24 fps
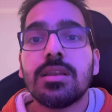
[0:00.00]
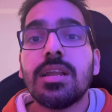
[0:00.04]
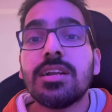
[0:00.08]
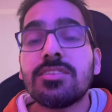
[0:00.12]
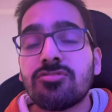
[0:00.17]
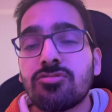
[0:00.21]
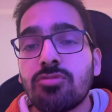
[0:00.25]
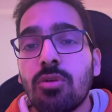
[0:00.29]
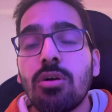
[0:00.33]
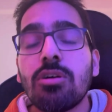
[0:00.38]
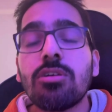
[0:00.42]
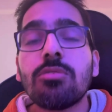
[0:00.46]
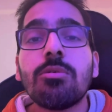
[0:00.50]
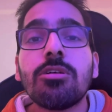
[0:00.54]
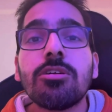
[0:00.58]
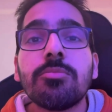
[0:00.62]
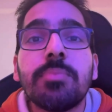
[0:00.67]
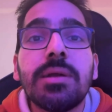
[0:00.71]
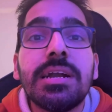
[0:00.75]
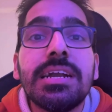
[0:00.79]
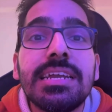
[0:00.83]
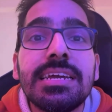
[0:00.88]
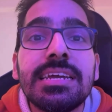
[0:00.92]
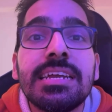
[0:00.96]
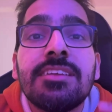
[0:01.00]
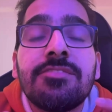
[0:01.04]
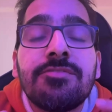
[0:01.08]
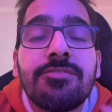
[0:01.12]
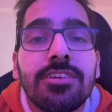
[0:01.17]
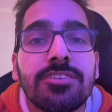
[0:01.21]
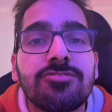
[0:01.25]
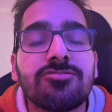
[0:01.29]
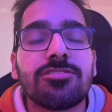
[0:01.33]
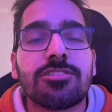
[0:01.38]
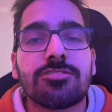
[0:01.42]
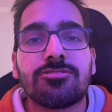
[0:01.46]
Let's talk about building
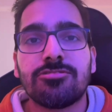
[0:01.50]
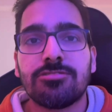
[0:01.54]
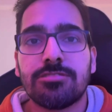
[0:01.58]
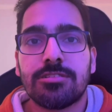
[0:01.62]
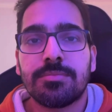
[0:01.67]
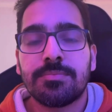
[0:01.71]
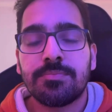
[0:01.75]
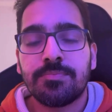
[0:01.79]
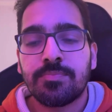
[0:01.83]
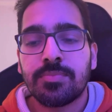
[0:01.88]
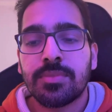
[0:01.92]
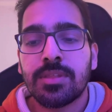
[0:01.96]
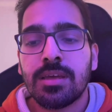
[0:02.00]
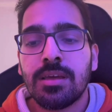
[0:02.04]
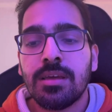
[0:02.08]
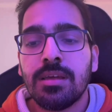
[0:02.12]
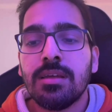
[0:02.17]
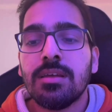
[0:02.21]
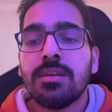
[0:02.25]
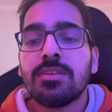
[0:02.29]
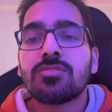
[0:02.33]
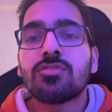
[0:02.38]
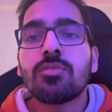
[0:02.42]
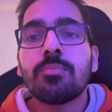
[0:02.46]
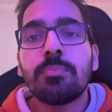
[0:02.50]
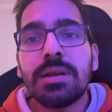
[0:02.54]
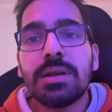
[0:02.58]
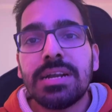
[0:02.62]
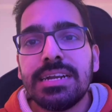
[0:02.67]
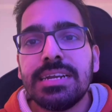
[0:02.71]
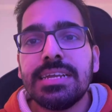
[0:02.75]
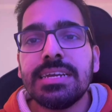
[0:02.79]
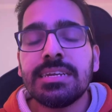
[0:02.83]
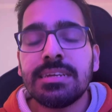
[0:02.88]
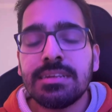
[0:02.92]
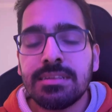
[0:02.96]
infrastructure. So
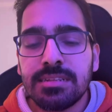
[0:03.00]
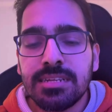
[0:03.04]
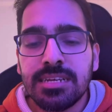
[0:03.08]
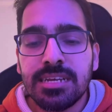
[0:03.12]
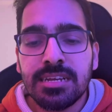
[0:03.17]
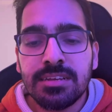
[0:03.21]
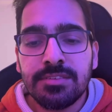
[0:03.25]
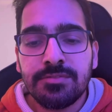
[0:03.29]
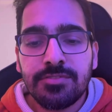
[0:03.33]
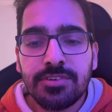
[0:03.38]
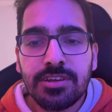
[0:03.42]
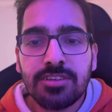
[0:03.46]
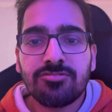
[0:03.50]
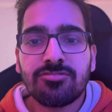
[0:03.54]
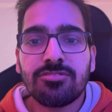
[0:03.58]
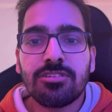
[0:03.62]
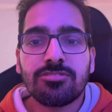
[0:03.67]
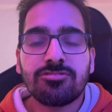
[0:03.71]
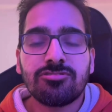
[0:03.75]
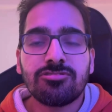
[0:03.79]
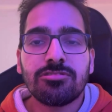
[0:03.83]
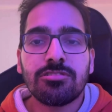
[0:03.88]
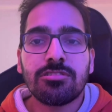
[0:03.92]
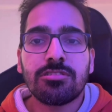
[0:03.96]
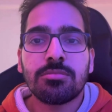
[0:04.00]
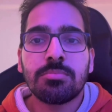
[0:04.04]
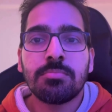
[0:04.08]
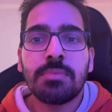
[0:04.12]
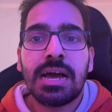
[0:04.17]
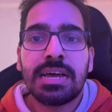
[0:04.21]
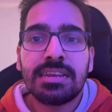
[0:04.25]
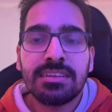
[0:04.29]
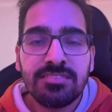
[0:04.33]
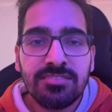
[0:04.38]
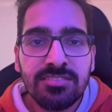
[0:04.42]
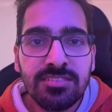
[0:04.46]
building the infrastructure,
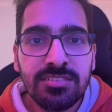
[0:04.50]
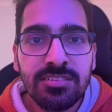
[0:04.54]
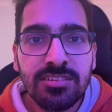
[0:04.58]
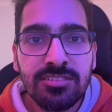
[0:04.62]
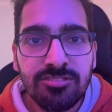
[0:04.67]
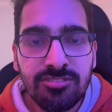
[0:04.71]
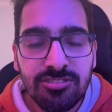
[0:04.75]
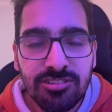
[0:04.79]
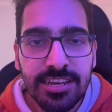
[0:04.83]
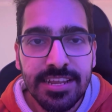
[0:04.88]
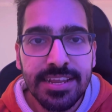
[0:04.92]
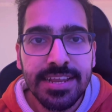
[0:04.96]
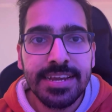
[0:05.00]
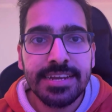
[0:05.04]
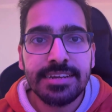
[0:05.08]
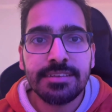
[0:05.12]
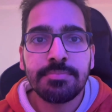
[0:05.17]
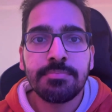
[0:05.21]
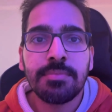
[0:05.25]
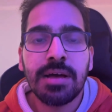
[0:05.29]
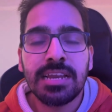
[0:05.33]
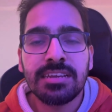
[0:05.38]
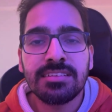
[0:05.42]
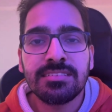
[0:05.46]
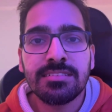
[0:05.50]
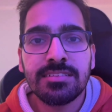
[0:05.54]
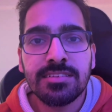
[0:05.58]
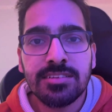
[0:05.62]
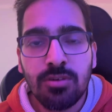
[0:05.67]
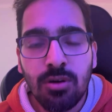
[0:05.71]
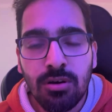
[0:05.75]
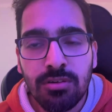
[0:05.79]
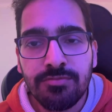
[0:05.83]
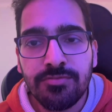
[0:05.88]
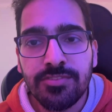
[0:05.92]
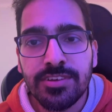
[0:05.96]
managing the state, managing
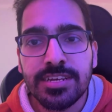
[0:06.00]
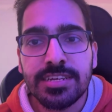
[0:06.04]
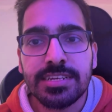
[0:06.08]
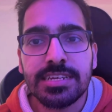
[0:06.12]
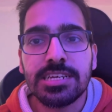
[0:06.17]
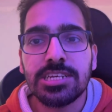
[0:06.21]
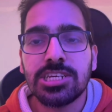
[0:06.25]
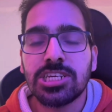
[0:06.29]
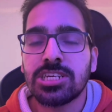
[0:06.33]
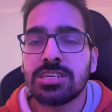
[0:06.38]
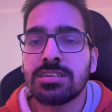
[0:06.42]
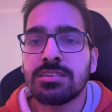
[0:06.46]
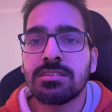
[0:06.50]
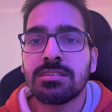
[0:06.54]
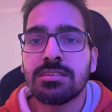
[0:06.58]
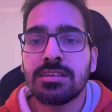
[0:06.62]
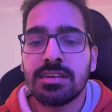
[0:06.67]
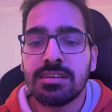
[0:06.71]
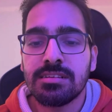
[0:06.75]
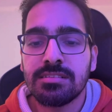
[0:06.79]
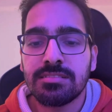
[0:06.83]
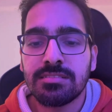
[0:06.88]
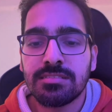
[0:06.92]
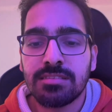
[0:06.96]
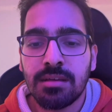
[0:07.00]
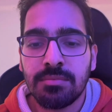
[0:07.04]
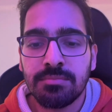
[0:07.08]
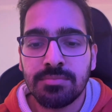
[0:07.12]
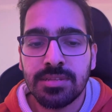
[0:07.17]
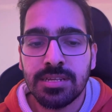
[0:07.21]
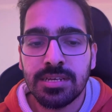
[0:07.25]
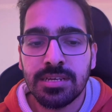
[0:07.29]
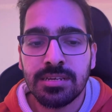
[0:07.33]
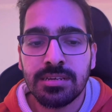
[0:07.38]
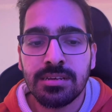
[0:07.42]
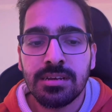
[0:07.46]
the configuration is
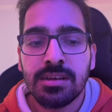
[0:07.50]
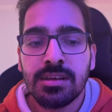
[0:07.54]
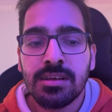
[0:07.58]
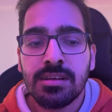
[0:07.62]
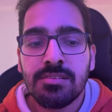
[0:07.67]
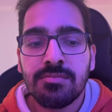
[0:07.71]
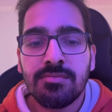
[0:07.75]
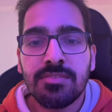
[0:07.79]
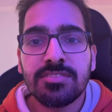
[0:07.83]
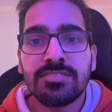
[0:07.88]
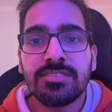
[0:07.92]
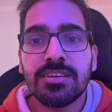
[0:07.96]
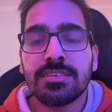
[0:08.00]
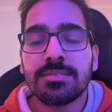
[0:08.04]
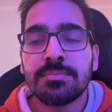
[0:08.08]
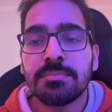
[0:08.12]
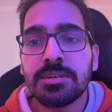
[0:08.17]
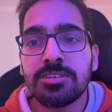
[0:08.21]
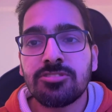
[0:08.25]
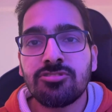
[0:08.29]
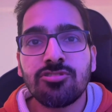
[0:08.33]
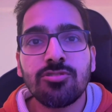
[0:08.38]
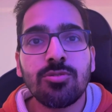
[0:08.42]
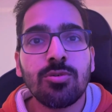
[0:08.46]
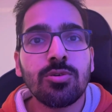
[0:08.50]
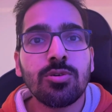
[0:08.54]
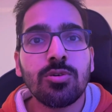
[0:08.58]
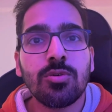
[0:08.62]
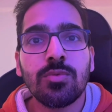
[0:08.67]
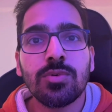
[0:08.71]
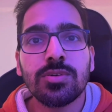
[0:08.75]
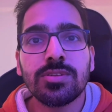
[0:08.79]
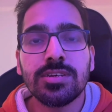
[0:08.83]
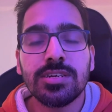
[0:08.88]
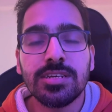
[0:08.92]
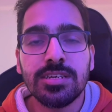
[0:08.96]
something which has
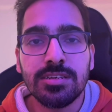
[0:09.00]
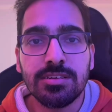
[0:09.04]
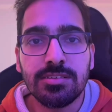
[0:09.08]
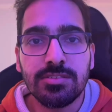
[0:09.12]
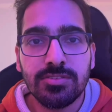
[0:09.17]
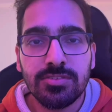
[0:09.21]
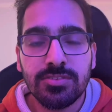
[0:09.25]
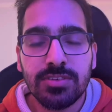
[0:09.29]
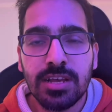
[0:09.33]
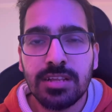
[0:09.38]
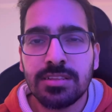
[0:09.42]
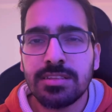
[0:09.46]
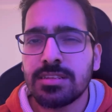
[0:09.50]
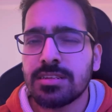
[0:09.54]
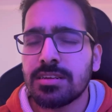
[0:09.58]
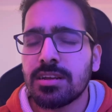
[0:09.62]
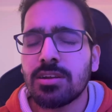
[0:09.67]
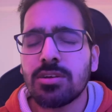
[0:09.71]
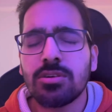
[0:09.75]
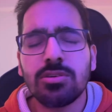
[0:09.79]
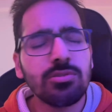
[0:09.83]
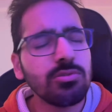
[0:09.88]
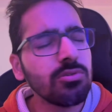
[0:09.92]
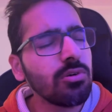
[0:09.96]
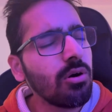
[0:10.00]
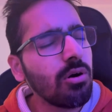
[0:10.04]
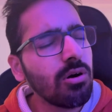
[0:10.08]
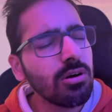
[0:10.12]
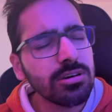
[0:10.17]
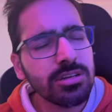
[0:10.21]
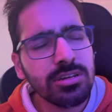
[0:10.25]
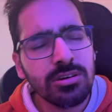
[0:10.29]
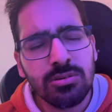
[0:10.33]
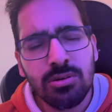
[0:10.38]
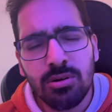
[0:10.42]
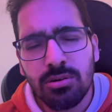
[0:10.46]
matured over the years. And there are a
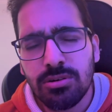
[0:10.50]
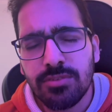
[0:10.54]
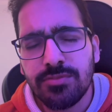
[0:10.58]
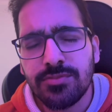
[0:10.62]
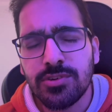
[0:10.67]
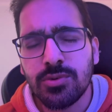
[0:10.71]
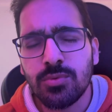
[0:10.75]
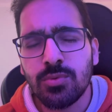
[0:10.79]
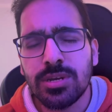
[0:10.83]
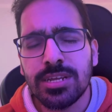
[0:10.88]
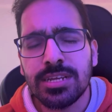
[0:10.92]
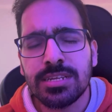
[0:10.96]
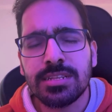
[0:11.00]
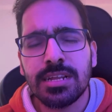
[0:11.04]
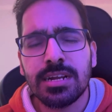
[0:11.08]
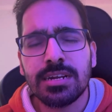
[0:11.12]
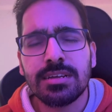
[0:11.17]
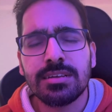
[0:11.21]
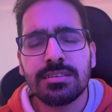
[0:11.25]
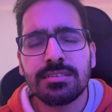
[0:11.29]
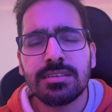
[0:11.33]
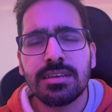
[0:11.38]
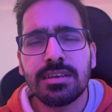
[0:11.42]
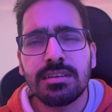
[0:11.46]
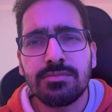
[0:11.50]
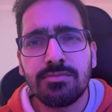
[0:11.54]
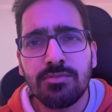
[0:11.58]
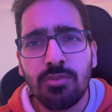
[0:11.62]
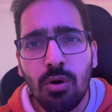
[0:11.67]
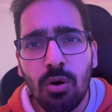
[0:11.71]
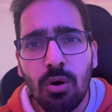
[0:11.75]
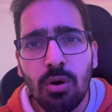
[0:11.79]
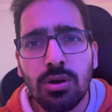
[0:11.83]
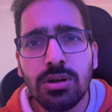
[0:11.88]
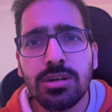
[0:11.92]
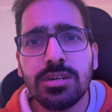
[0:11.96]
lot and lot of tooling that has
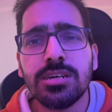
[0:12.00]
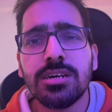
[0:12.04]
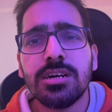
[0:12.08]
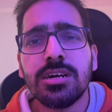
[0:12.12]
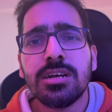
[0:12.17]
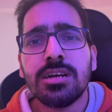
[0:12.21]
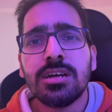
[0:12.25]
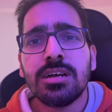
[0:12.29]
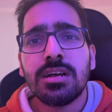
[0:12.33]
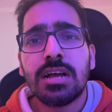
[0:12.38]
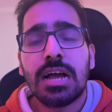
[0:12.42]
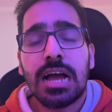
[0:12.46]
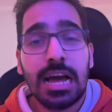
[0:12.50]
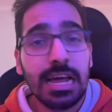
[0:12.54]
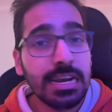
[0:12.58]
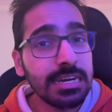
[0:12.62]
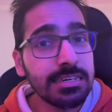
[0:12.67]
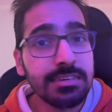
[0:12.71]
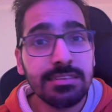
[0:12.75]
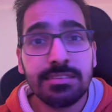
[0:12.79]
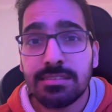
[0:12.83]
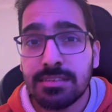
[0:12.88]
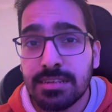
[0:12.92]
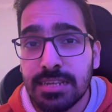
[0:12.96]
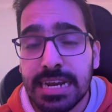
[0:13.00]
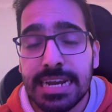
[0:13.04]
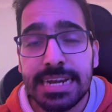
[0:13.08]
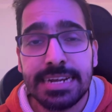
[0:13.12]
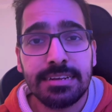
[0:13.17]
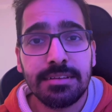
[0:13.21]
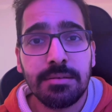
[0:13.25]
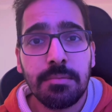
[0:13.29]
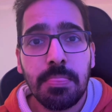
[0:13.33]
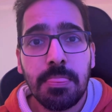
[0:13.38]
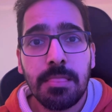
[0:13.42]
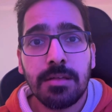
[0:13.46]
evolved, and it is
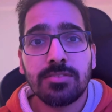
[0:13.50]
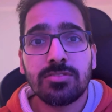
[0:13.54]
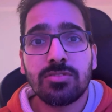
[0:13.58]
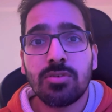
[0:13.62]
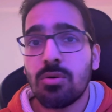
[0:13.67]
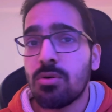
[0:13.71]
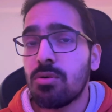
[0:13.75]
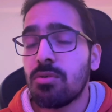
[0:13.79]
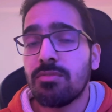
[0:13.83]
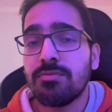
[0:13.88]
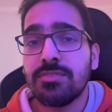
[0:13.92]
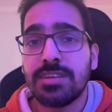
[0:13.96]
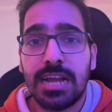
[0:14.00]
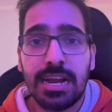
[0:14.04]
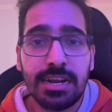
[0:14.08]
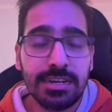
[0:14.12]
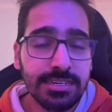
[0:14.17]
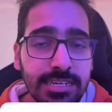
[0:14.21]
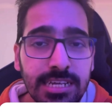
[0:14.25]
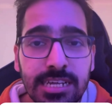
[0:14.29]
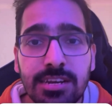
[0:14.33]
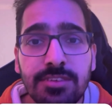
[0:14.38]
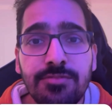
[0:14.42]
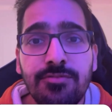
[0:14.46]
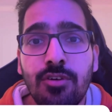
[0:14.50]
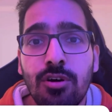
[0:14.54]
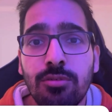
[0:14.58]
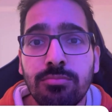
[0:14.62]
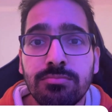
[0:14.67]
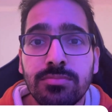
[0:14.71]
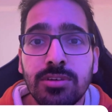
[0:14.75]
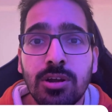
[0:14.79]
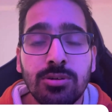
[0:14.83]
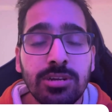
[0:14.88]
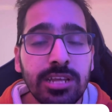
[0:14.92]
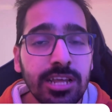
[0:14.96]
great. So we had
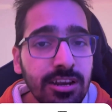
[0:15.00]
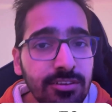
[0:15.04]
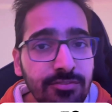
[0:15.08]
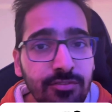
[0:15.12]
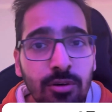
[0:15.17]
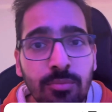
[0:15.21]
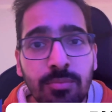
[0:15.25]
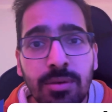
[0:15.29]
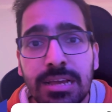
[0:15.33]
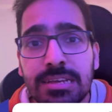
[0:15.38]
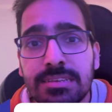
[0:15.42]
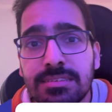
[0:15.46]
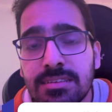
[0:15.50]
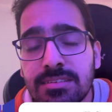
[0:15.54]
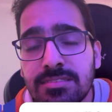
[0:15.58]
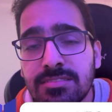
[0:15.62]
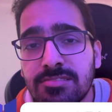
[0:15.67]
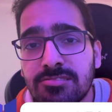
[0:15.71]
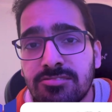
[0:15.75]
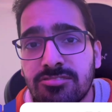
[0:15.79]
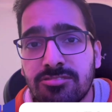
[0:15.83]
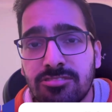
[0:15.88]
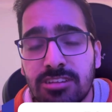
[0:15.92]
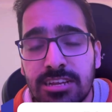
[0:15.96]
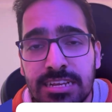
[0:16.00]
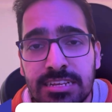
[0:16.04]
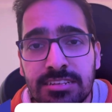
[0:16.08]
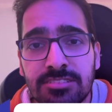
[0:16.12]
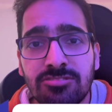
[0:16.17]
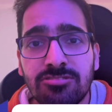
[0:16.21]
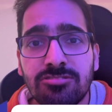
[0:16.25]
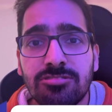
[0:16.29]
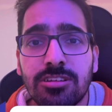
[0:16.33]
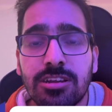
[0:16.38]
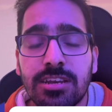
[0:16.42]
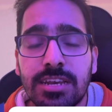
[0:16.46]
Terraform. Terraform license
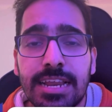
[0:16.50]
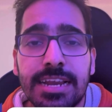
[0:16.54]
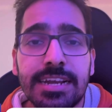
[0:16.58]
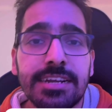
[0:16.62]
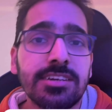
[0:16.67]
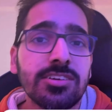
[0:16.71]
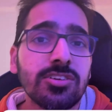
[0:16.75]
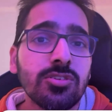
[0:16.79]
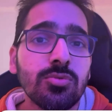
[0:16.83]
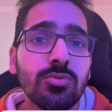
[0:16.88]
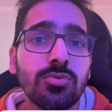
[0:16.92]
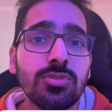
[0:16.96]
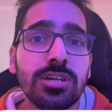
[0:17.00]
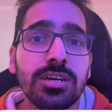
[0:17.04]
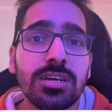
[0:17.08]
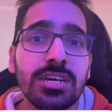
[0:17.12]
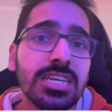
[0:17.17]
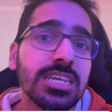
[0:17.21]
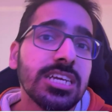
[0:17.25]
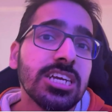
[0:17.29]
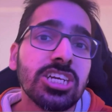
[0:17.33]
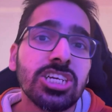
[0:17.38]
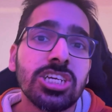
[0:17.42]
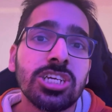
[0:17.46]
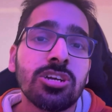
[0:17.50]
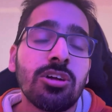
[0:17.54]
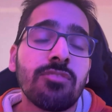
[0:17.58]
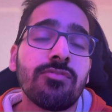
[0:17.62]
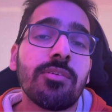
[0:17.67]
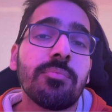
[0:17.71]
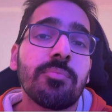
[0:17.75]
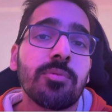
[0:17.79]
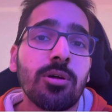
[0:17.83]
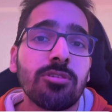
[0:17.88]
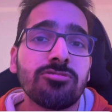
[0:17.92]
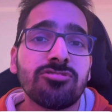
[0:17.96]
changed, led to the creation
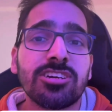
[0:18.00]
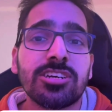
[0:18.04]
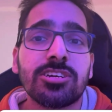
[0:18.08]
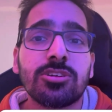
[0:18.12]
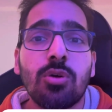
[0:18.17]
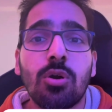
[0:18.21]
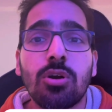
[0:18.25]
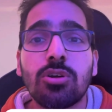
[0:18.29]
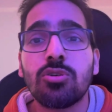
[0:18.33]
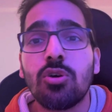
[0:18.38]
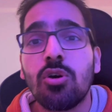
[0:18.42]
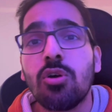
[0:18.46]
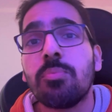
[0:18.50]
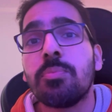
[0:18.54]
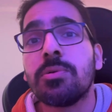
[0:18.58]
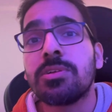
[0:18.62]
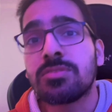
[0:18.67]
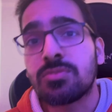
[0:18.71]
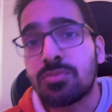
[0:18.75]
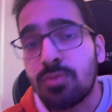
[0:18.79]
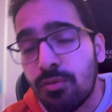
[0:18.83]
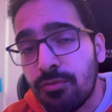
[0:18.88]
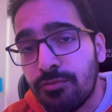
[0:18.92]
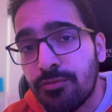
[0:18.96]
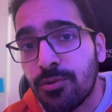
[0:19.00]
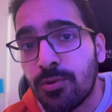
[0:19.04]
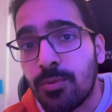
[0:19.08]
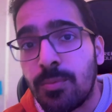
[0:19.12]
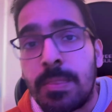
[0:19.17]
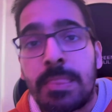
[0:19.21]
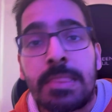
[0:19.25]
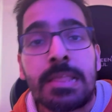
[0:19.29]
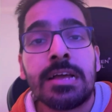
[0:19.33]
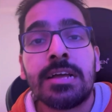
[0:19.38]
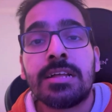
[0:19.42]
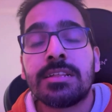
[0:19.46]
of a project called
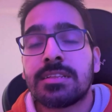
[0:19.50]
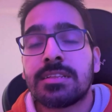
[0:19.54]
OpenTofu.